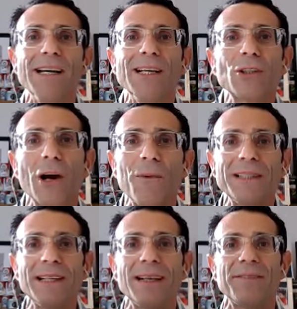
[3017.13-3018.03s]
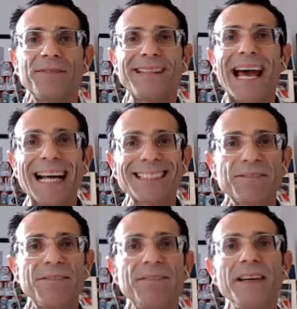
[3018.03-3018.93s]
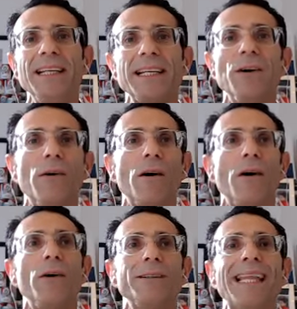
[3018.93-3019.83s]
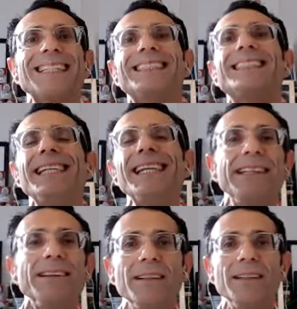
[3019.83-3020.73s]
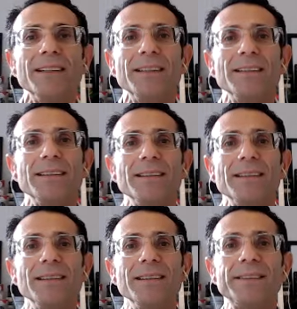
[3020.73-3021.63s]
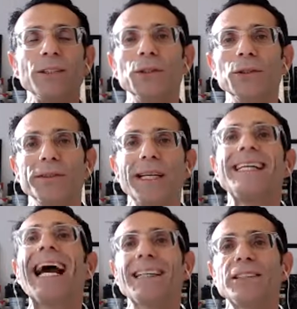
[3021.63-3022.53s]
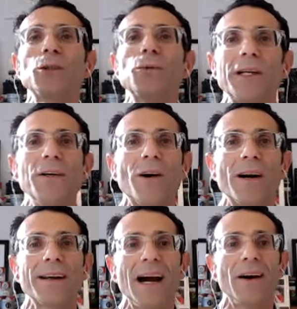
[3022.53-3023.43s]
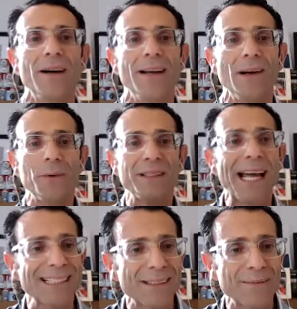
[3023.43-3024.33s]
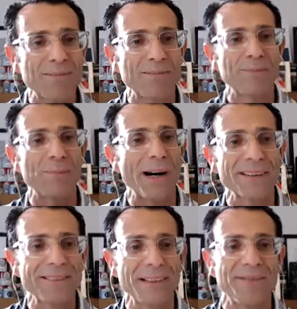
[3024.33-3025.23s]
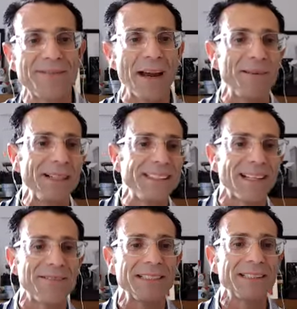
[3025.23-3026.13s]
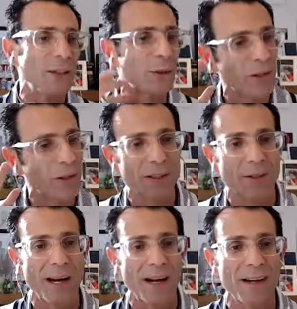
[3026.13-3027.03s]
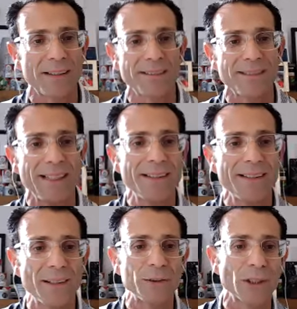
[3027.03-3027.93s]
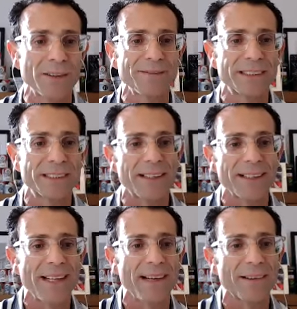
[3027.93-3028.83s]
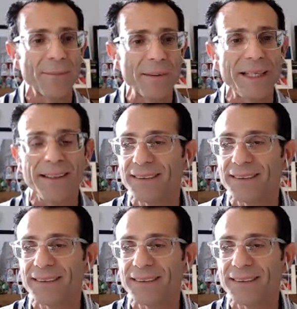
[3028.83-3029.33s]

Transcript: So I wonder if that feeling or that seed that got you to where you are now, would that part of the family, something that you heard around, it sort of started there maybe?